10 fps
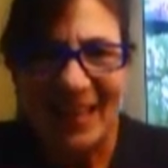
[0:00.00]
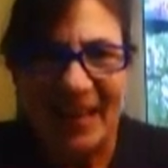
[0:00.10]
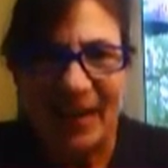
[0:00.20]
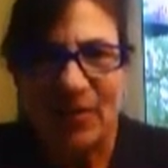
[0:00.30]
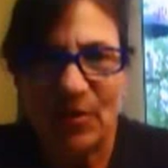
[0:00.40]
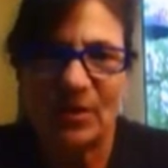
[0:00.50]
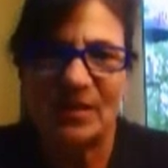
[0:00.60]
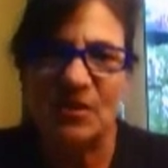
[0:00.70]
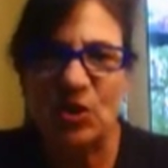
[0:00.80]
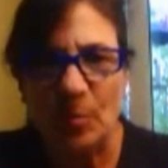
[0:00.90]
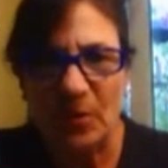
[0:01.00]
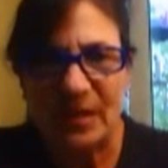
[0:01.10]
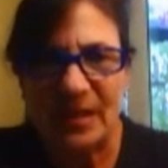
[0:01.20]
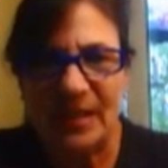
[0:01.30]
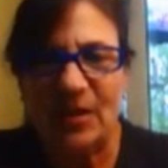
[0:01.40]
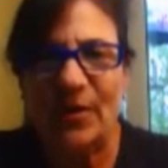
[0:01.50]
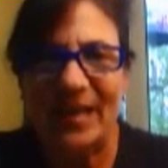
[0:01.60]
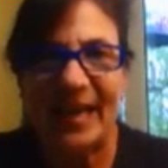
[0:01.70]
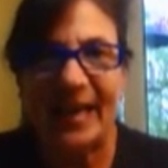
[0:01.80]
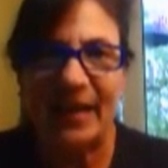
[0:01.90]
Now, of course, Duberstein
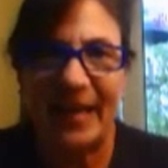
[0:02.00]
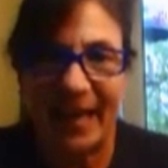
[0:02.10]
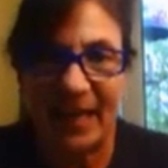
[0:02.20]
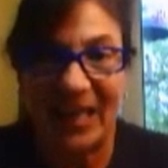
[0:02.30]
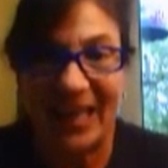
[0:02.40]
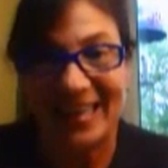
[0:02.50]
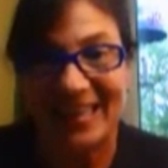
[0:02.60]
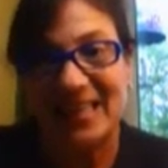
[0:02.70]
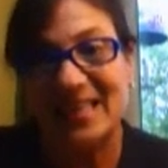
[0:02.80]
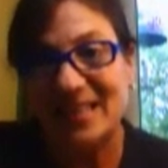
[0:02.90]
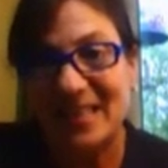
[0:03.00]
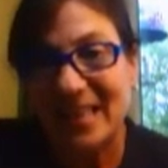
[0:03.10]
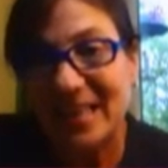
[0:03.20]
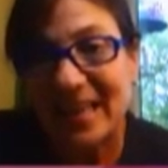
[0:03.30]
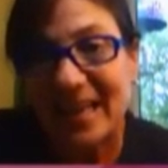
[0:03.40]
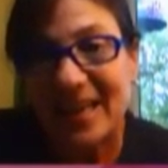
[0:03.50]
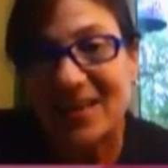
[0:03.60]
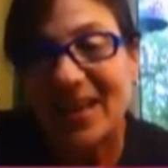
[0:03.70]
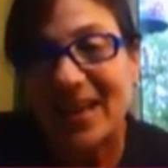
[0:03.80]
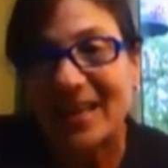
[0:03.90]
already had a Cadillac. He didn't need a
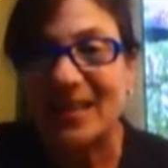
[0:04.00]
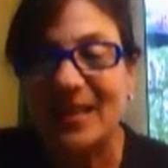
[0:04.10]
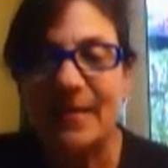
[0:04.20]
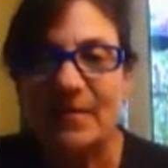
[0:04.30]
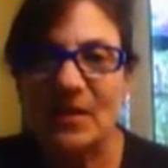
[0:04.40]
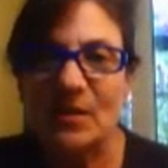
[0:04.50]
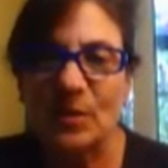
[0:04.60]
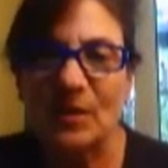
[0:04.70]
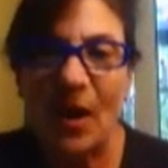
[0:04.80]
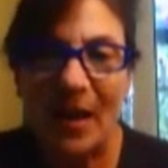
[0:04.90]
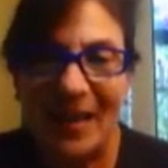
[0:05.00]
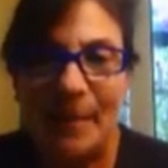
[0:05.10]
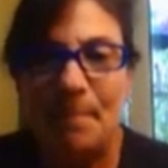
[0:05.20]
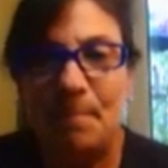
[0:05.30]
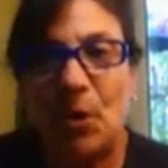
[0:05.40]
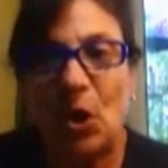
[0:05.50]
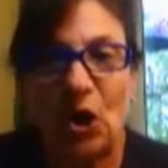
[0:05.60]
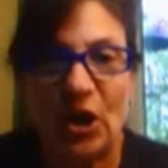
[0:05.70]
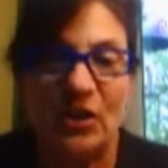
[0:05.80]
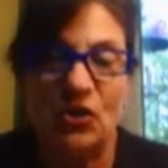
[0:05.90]
Cadillac. This was not a
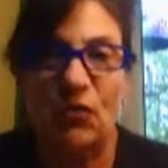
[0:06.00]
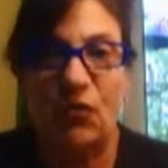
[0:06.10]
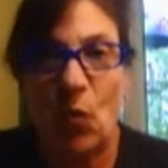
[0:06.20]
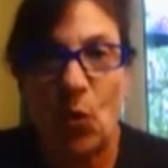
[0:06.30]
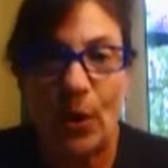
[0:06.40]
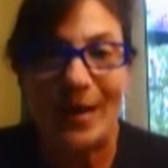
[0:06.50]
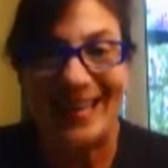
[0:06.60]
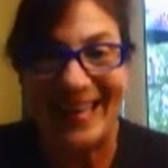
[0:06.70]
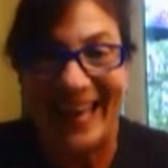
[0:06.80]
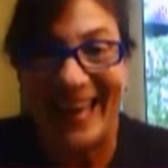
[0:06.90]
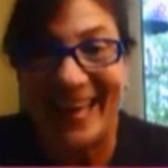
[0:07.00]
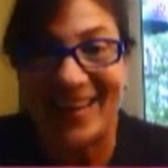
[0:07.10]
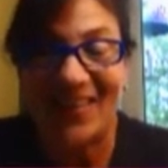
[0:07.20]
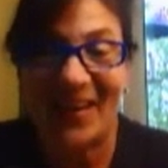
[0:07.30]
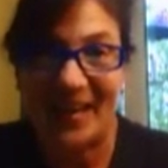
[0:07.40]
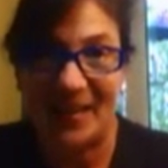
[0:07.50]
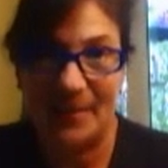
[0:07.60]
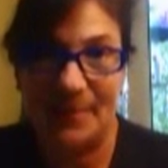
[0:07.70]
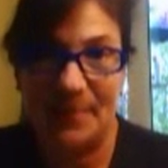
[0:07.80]
bargained for Cadillac.